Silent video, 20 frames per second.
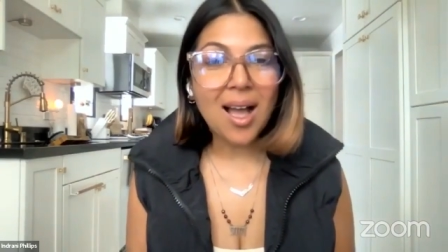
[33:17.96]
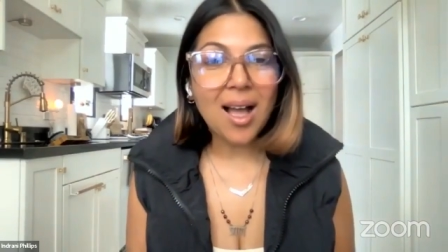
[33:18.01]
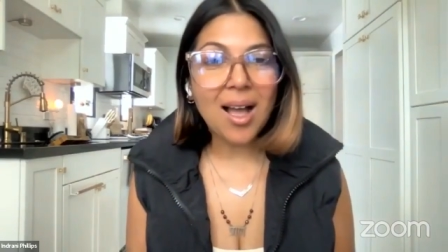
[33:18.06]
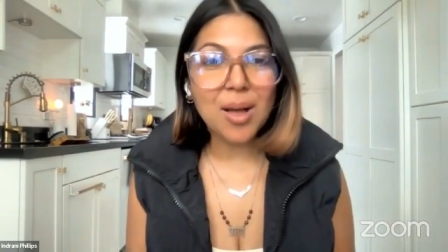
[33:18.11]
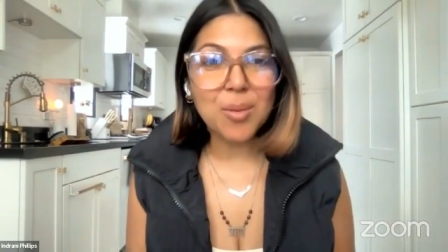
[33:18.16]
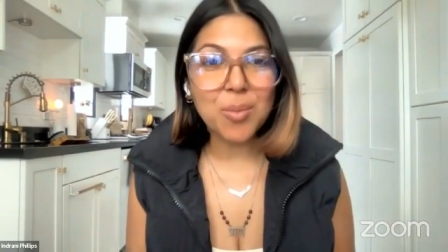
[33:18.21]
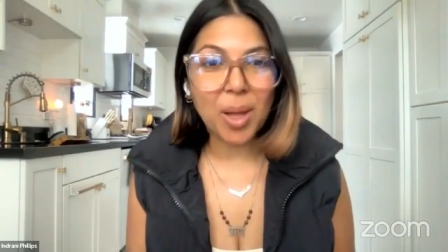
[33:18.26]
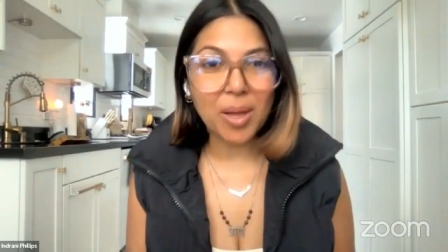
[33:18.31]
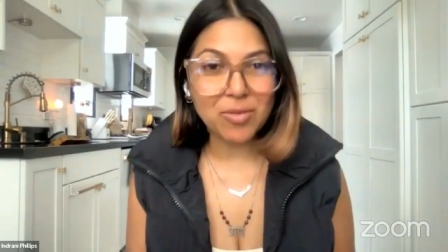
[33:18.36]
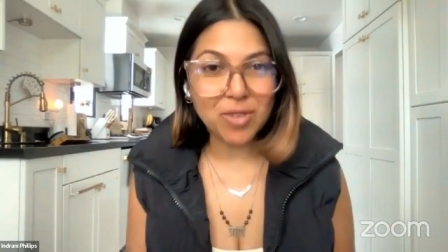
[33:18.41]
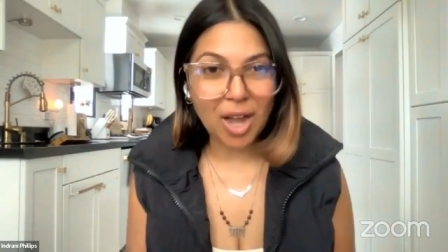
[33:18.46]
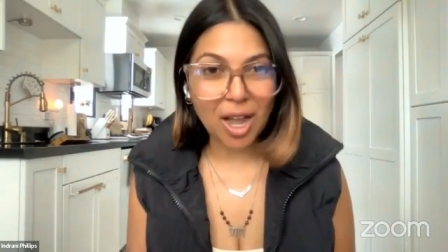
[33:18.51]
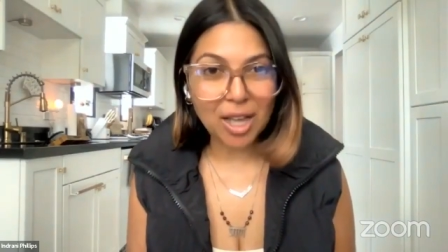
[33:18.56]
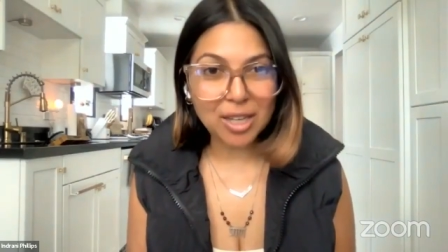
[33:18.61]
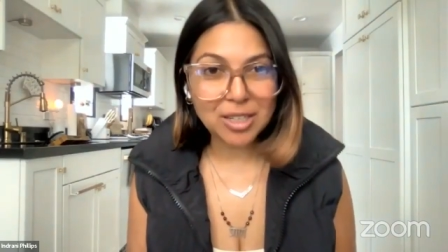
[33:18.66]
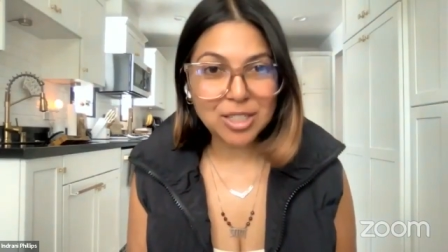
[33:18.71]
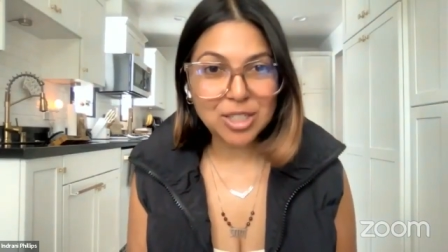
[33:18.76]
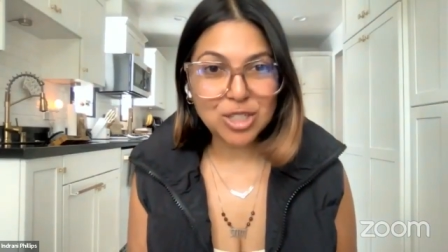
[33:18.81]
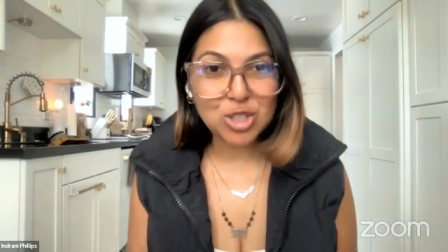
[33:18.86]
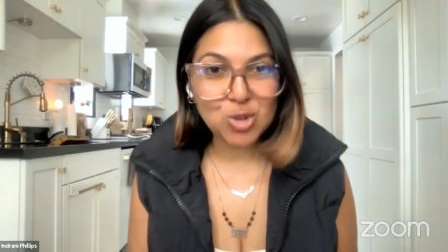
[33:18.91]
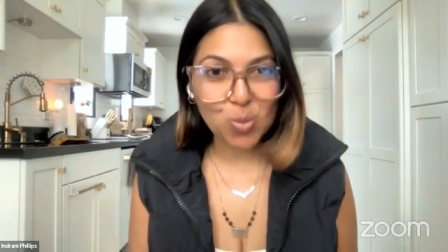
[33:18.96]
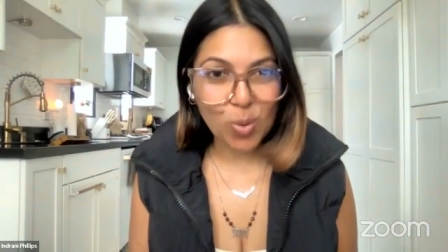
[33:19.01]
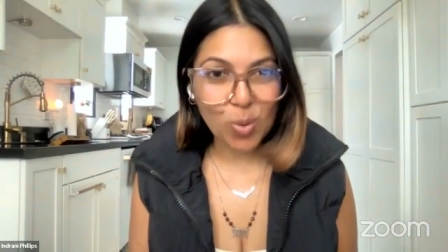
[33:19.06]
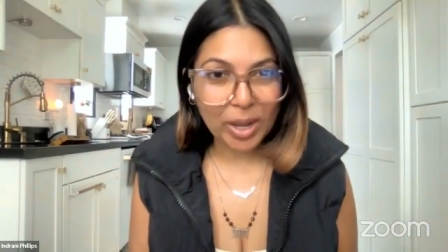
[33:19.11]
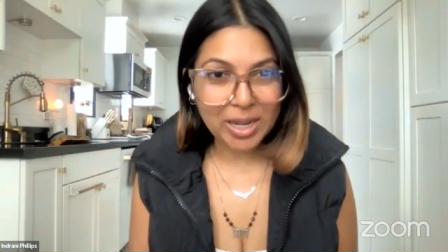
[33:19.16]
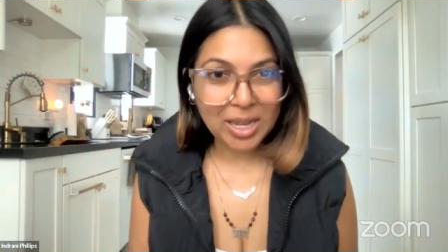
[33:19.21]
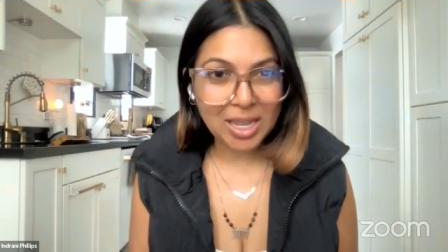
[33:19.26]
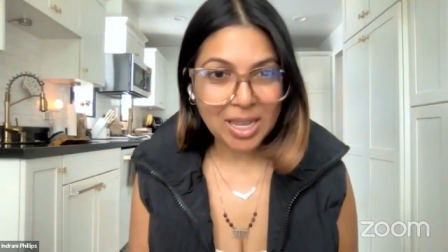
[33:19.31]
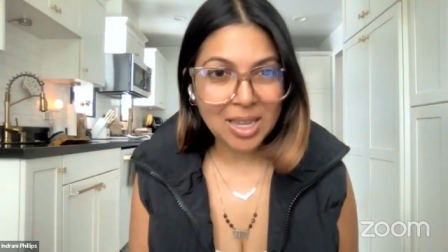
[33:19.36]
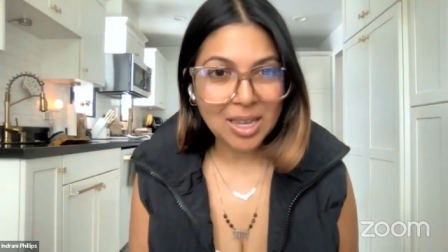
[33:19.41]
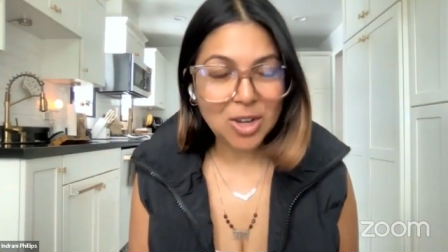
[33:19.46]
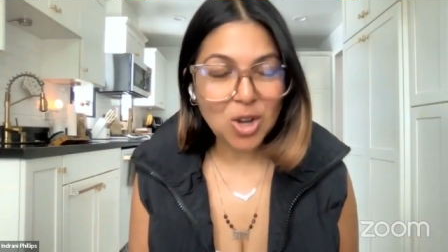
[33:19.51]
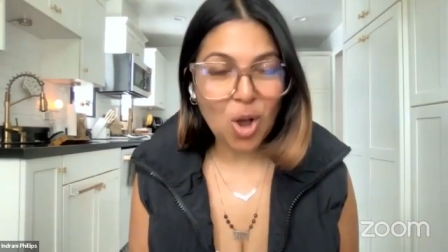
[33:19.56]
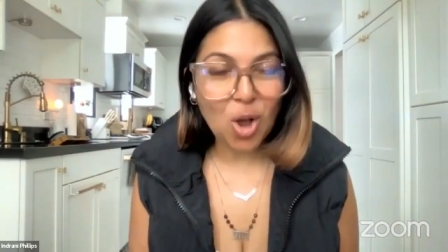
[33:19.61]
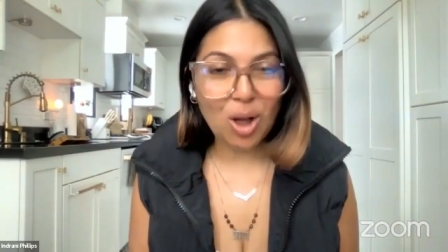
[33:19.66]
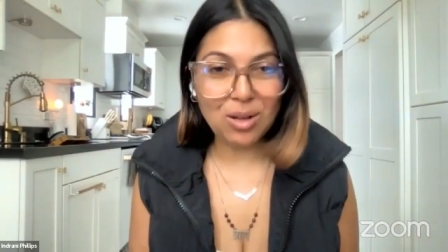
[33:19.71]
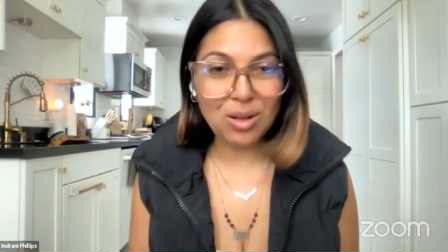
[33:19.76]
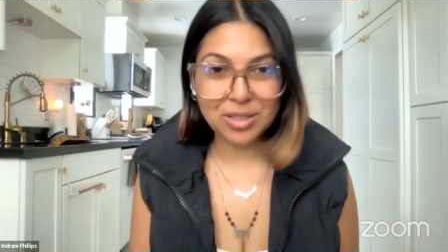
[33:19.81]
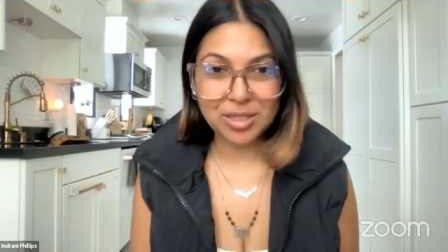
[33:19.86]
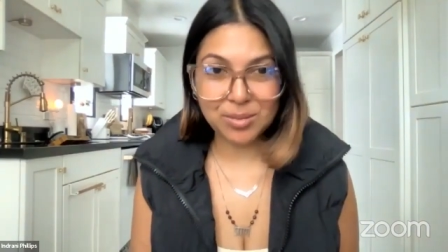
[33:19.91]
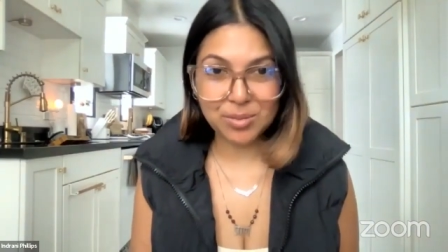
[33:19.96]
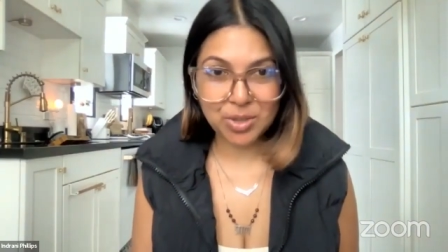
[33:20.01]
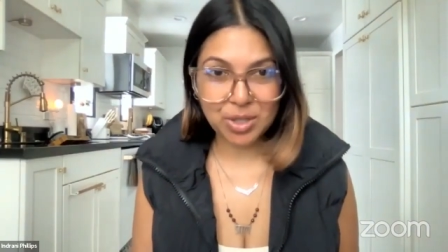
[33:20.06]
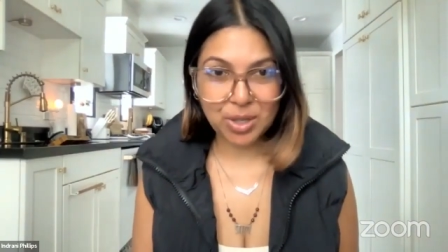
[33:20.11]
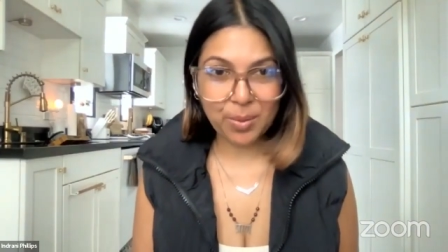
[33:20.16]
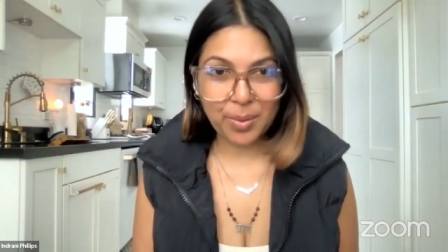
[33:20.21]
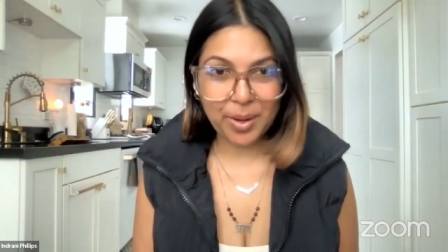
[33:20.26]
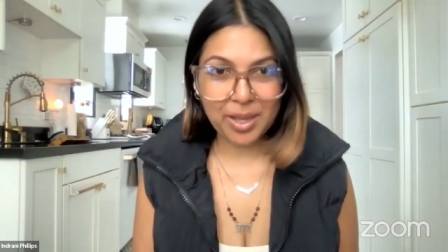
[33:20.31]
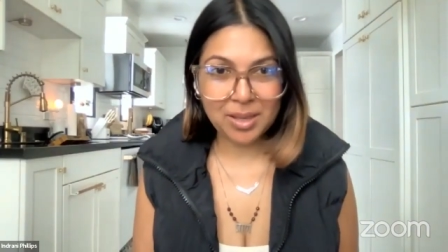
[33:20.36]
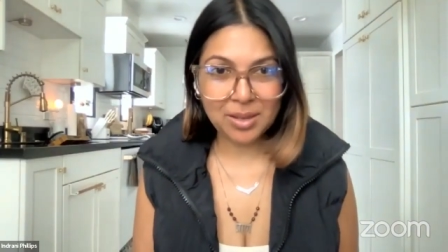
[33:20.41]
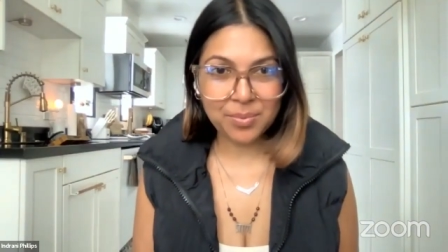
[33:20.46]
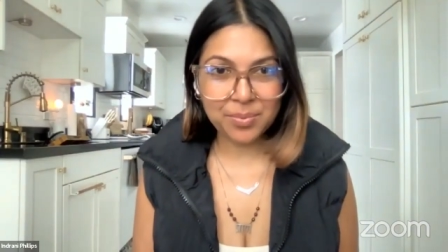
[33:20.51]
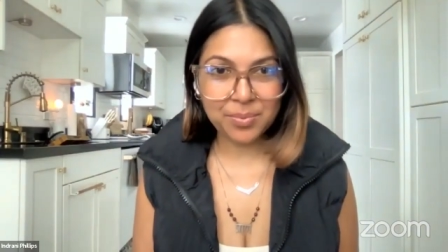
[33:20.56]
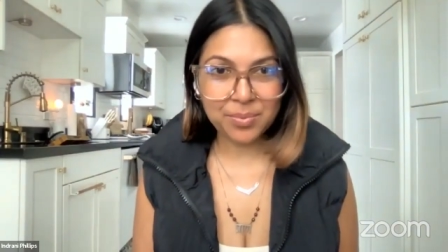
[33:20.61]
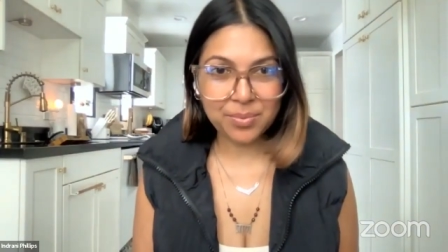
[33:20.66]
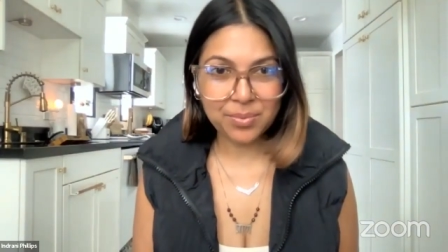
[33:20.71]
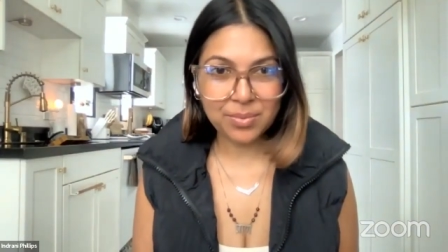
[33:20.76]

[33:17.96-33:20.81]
Um, I've got 20 calls I'm doing.